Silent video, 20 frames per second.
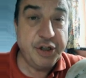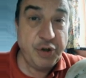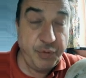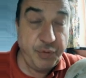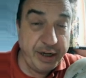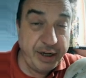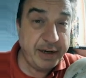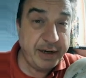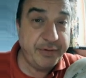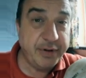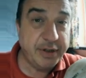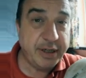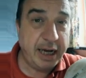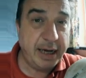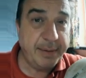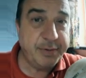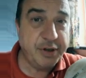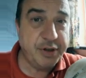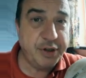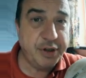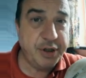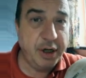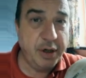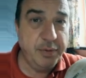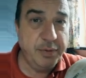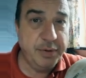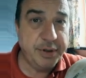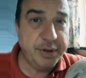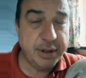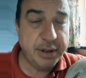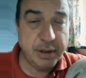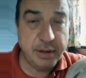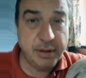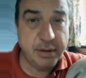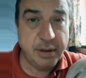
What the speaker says: 3 different types of stones